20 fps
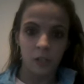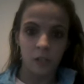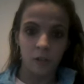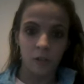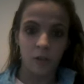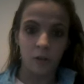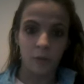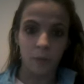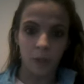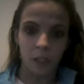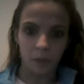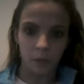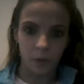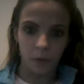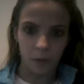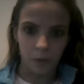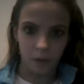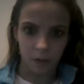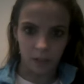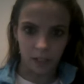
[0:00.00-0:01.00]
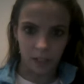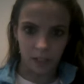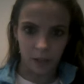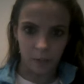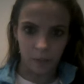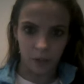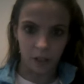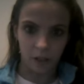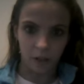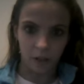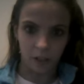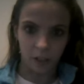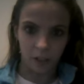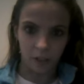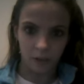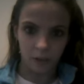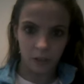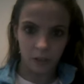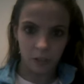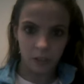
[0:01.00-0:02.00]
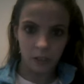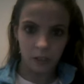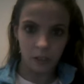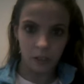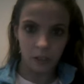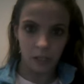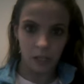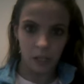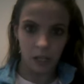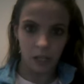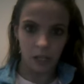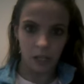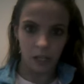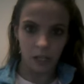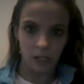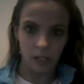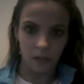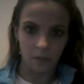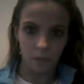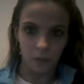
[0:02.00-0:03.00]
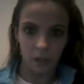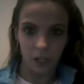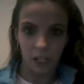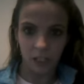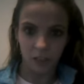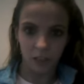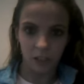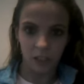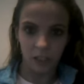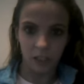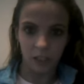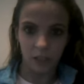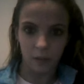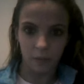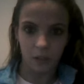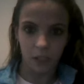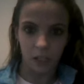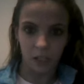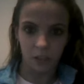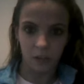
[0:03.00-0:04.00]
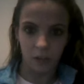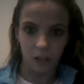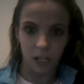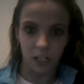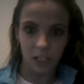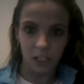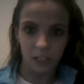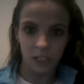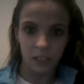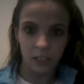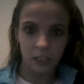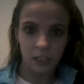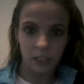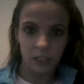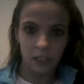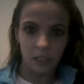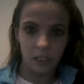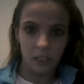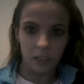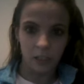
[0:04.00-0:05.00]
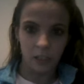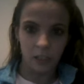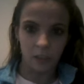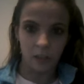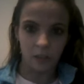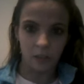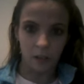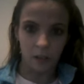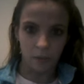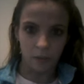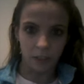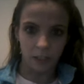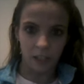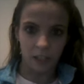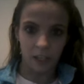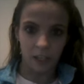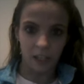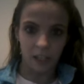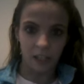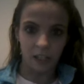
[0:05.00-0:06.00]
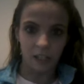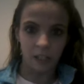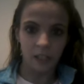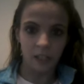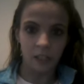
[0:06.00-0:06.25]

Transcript: told me that we were going to get powder coke, and we actually ended up getting crack. So that was a thing.